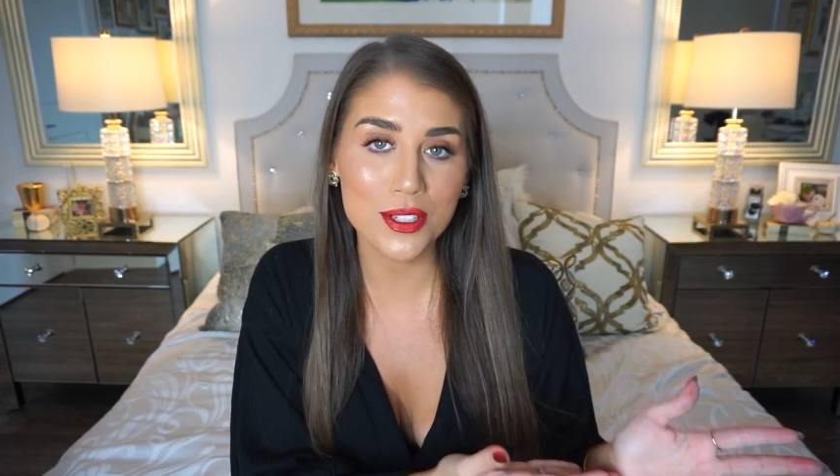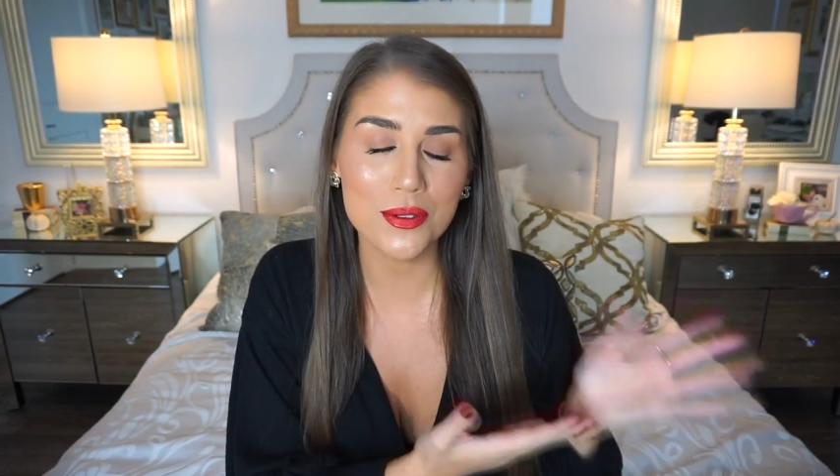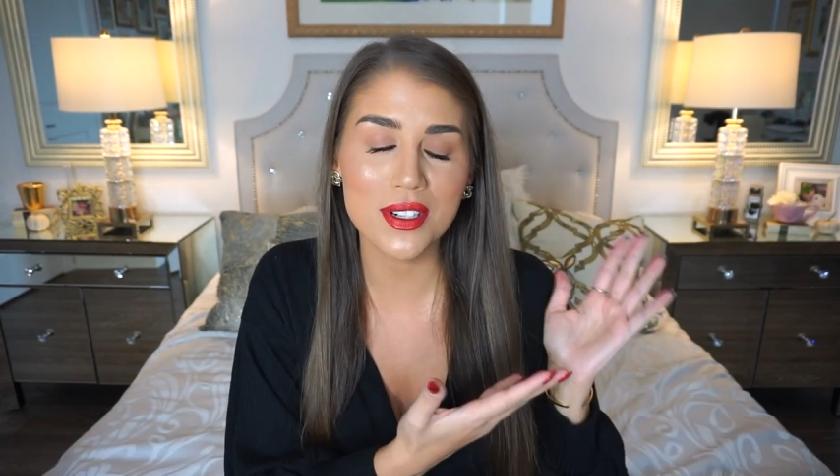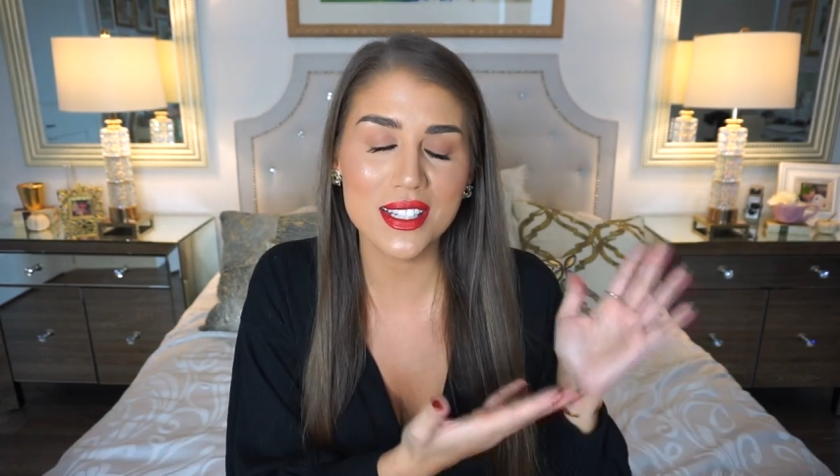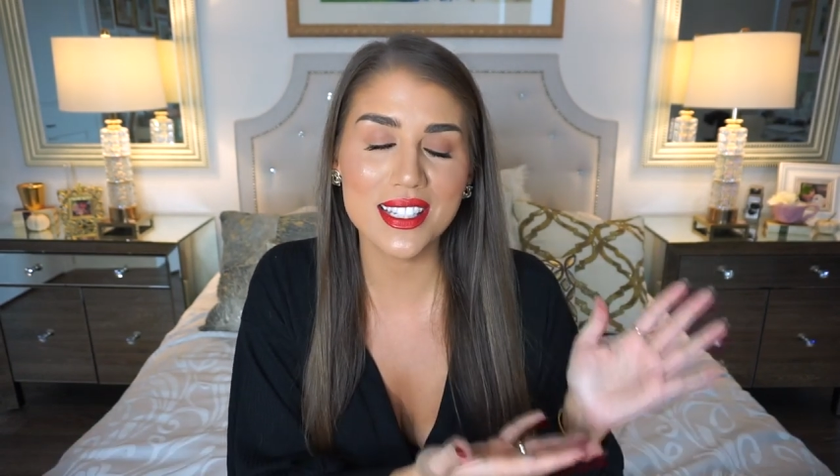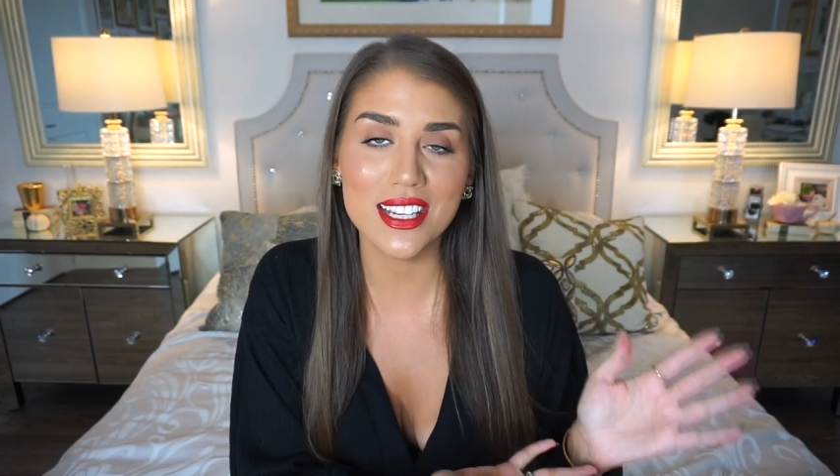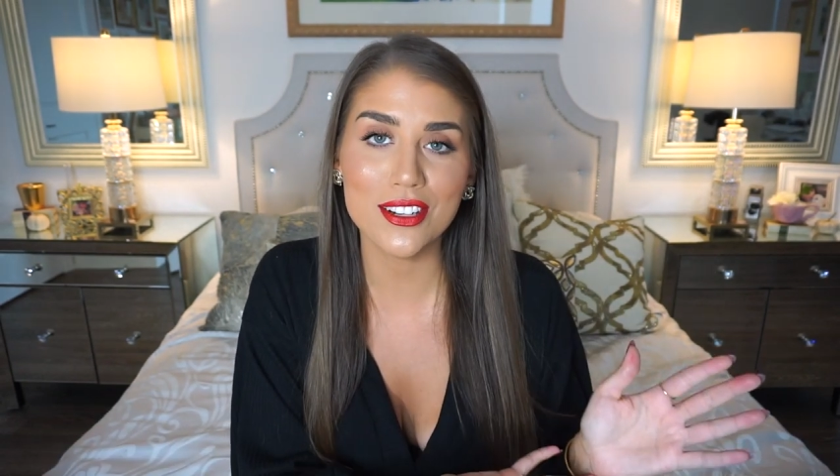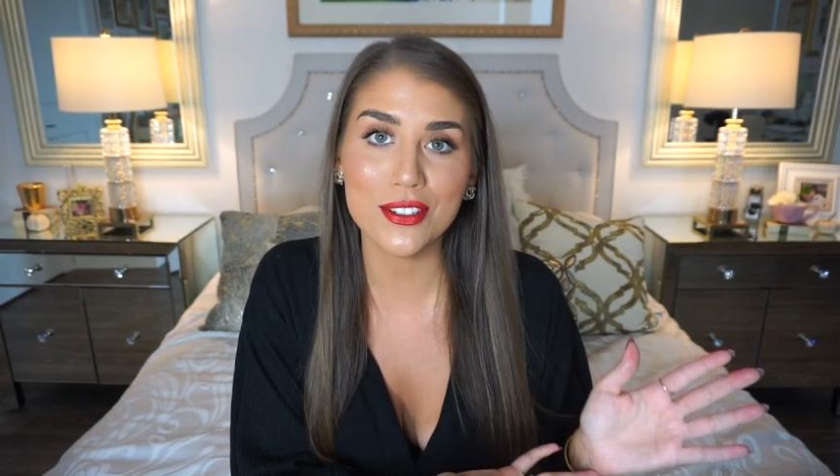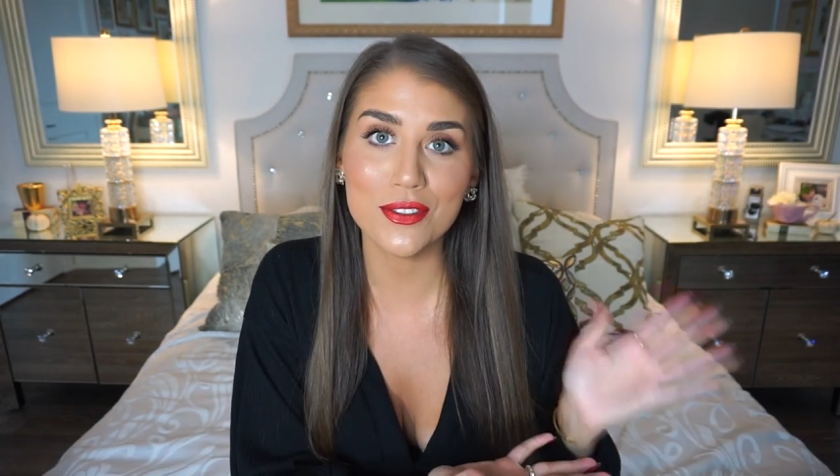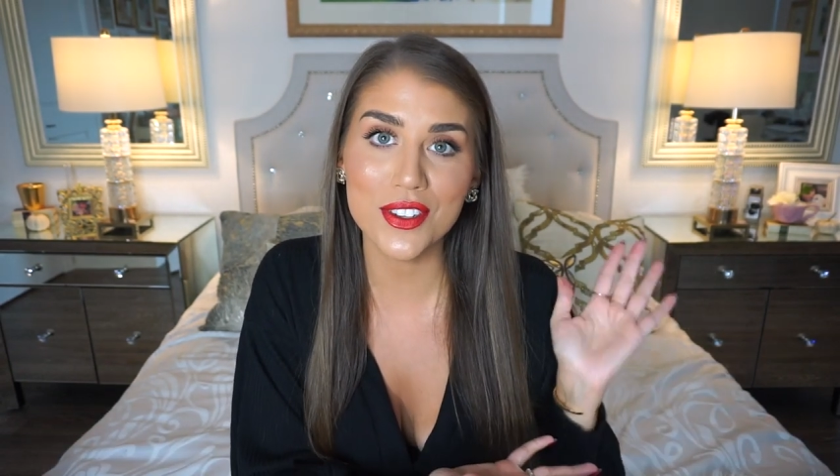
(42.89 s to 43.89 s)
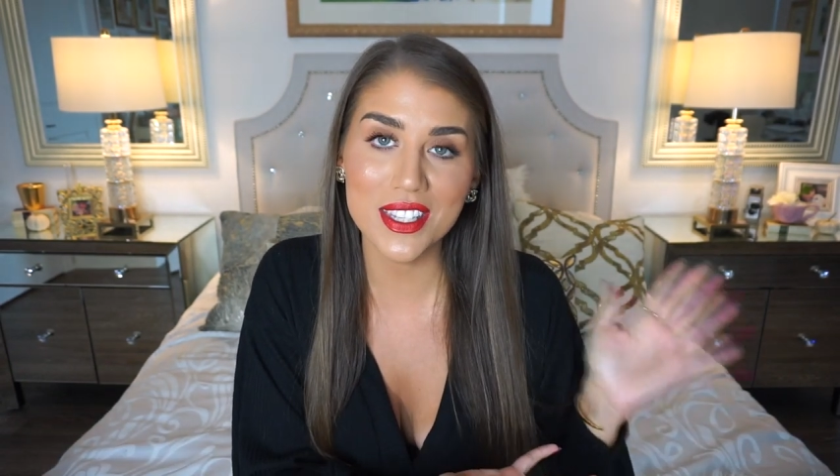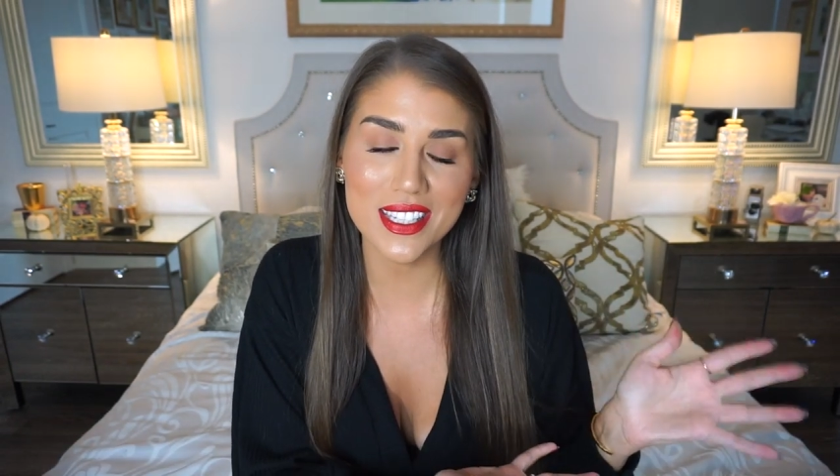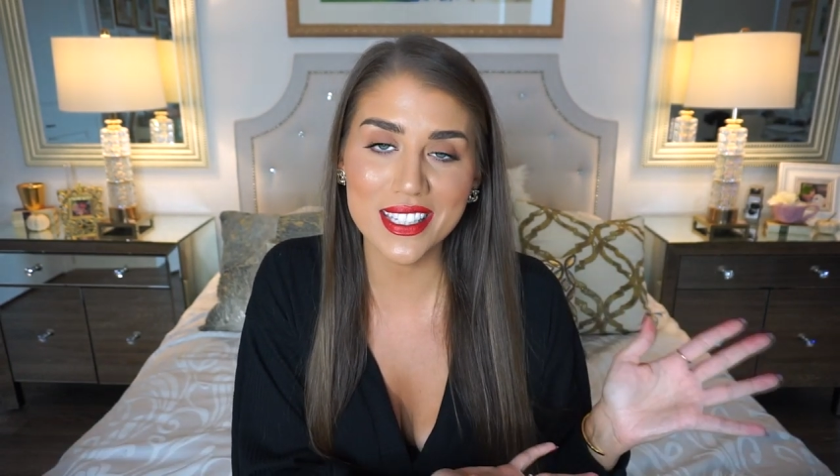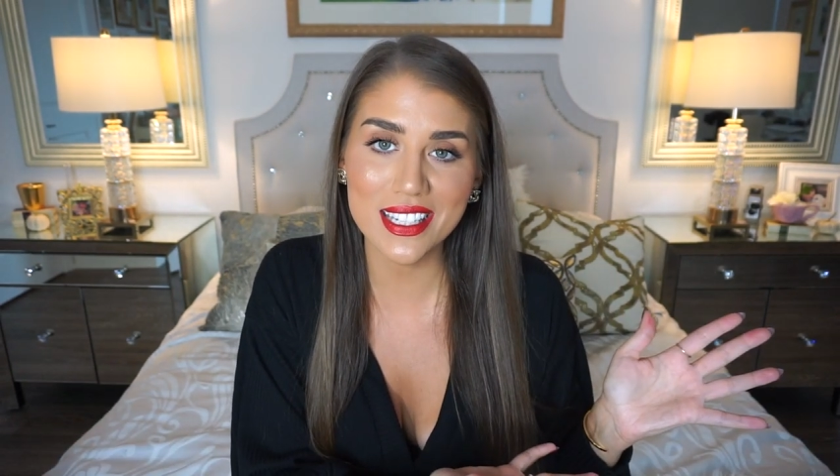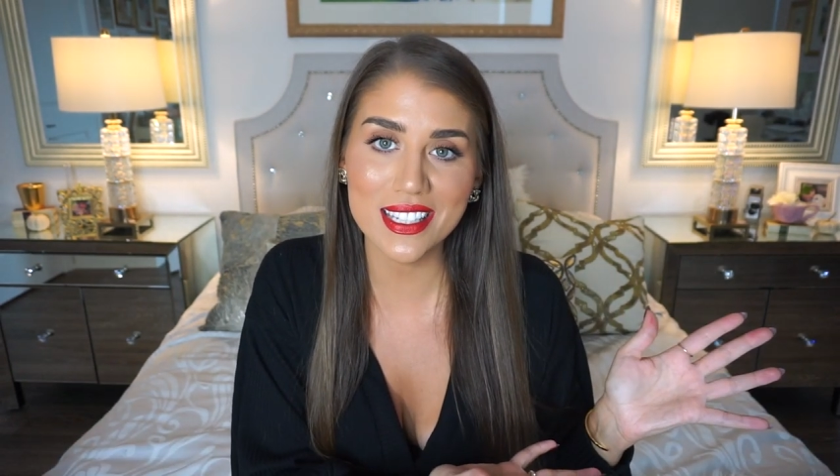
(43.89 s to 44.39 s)
so it is geared for
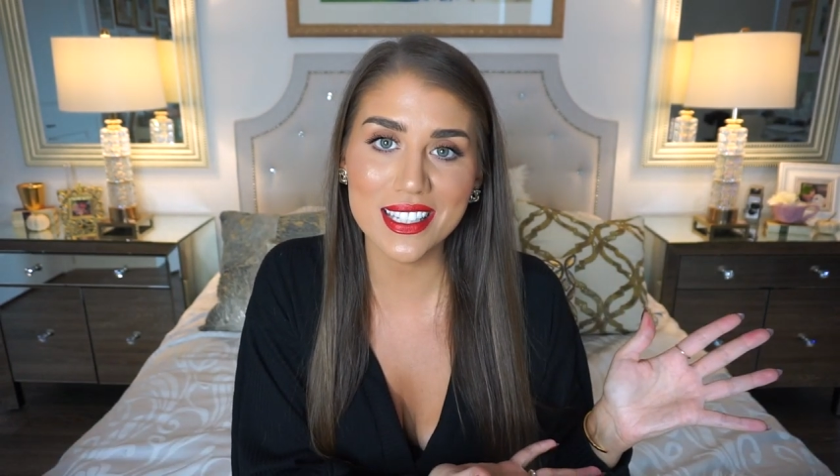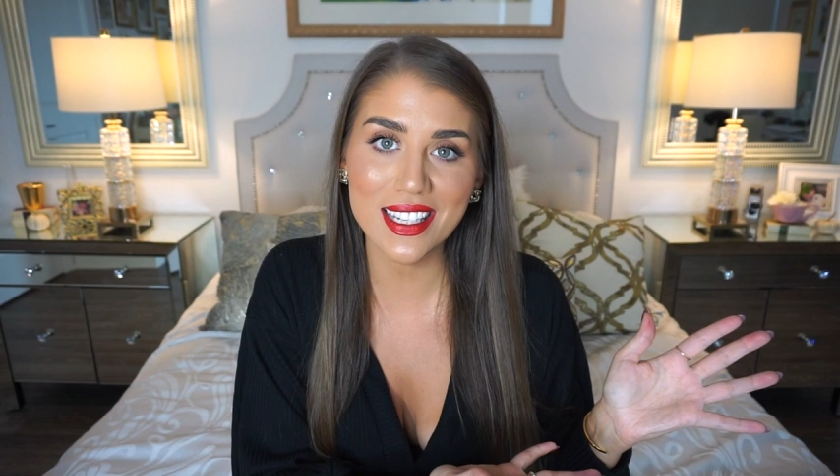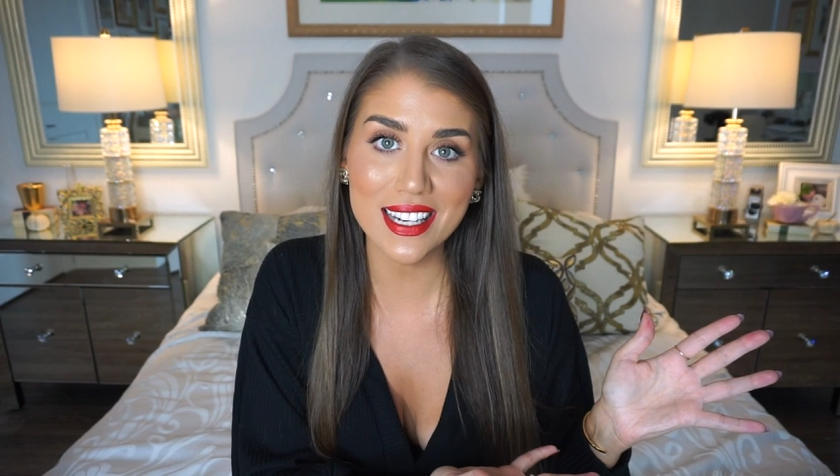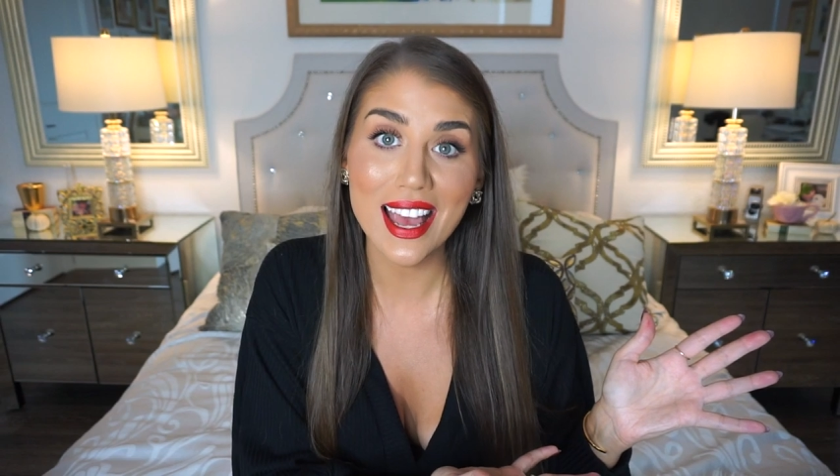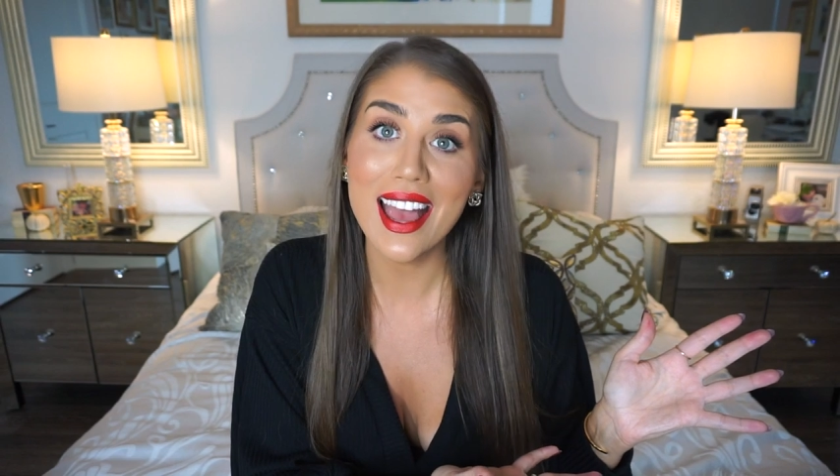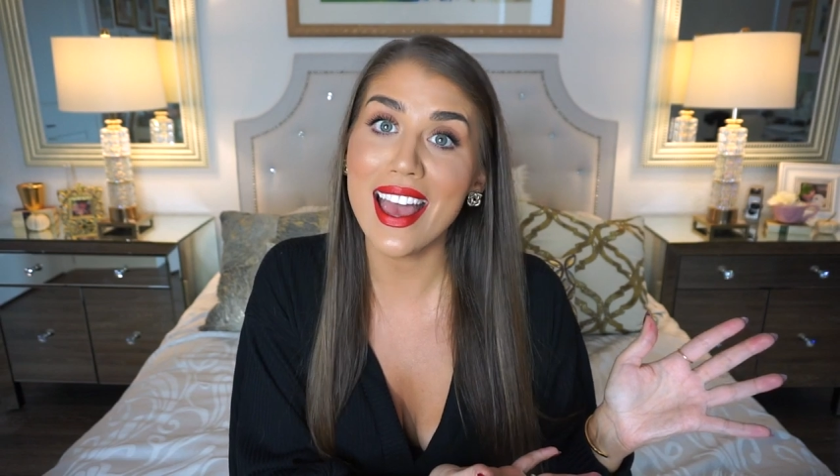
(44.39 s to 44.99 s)
this season